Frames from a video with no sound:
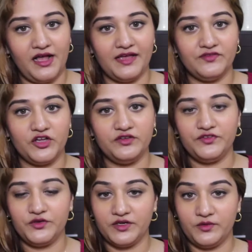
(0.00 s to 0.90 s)
I've got a
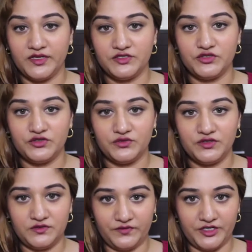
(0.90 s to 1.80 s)
few requests to do
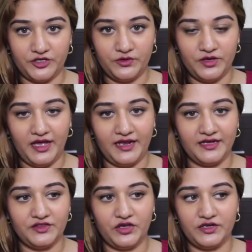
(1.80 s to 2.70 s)
this video and
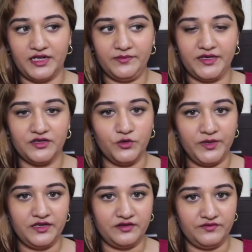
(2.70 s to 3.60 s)
I thought I'll make a
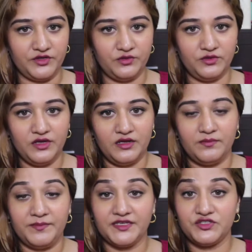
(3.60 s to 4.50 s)
quick review
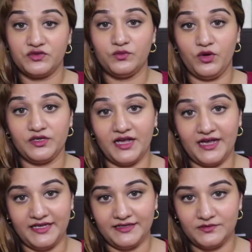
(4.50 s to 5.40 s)
based on what
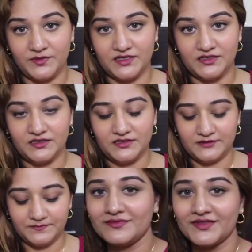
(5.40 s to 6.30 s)
I
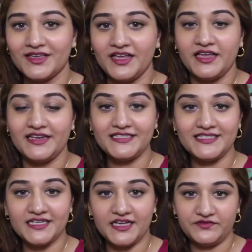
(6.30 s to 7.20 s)
experienced. Let's
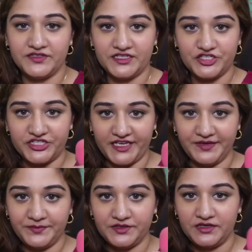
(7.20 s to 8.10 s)
start with the
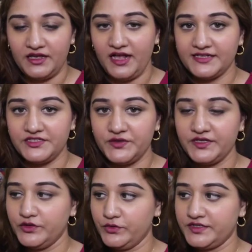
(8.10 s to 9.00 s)
shape. As you
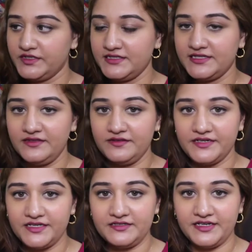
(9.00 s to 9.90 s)
can notice, the
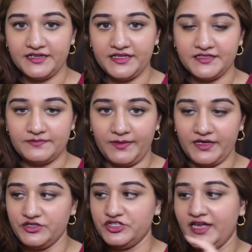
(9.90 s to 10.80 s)
Real Technique
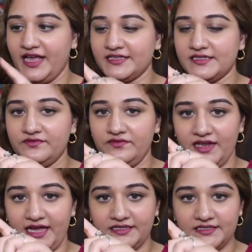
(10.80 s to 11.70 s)
sponge has a
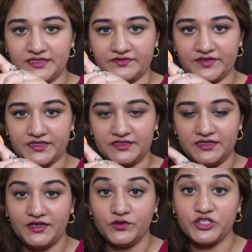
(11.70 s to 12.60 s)
flat surface
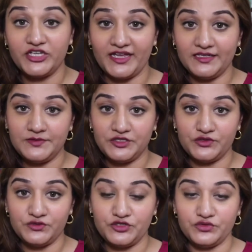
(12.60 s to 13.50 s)
which helps
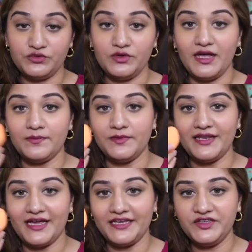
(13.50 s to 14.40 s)
you to
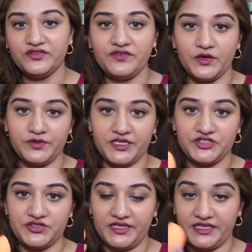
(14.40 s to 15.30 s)
apply your
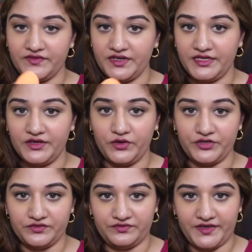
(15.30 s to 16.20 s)
foundation evenly
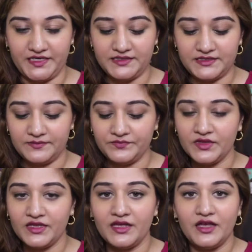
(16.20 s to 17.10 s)
on your face.
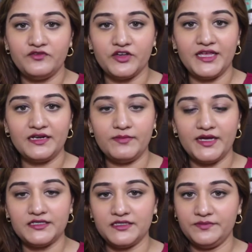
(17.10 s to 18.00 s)
For that
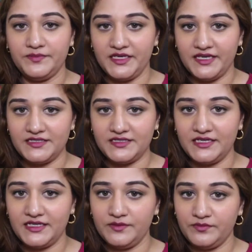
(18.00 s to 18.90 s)
matter, the
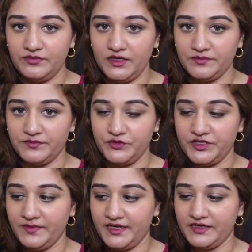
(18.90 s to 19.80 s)
PAC
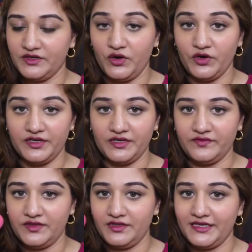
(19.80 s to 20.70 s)
Beauty Blender or
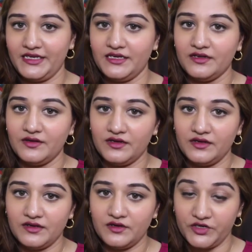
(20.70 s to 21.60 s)
even
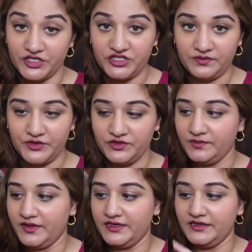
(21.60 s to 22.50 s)
the original Beauty
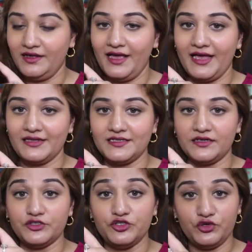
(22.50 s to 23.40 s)
Blender has
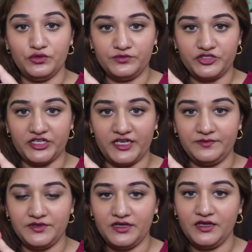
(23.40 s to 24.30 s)
a dome
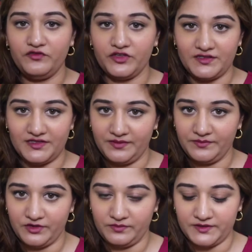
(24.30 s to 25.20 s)
shape for the
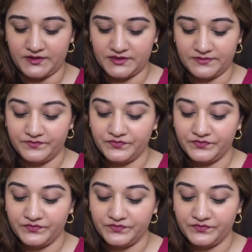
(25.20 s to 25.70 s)
same purpose.